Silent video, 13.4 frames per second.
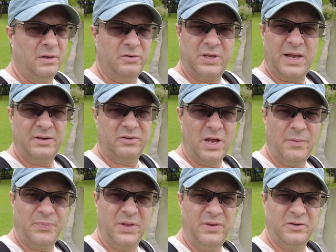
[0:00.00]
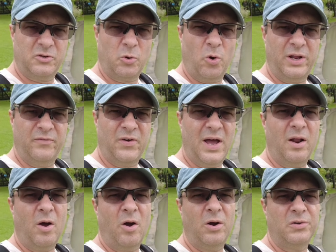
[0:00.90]
say, something that's
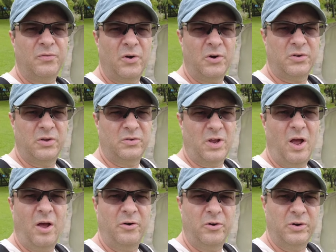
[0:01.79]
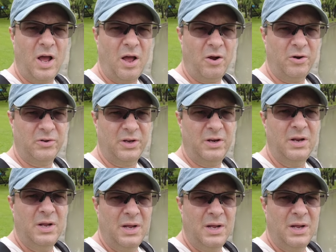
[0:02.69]
$25 versus $100? And